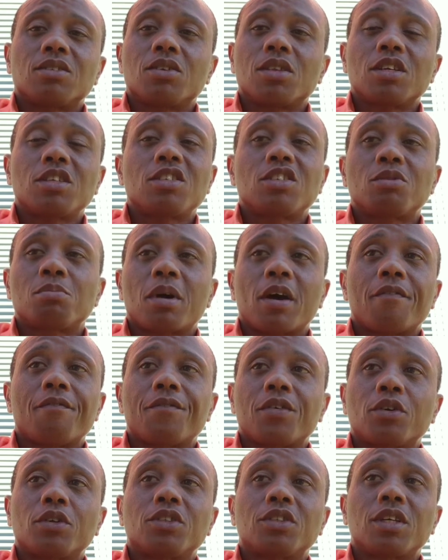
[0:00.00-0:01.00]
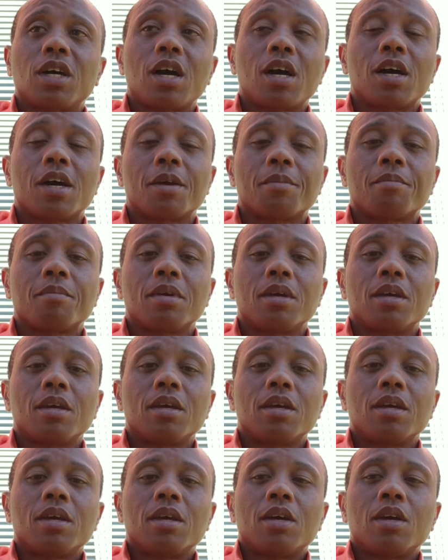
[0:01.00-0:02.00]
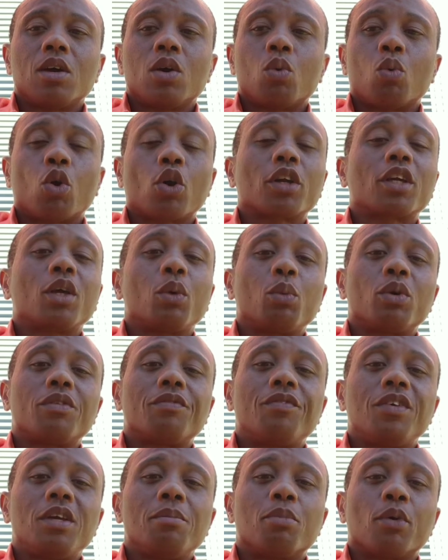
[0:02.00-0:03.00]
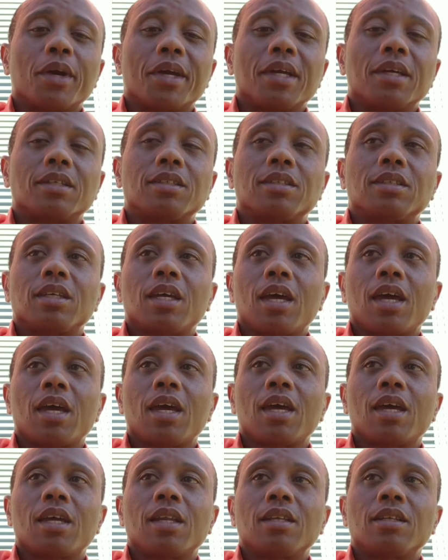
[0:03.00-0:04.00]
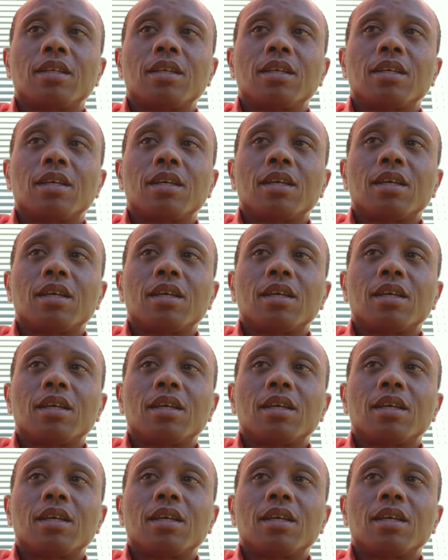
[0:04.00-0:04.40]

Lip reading: So this is my first time working with V-brakes, and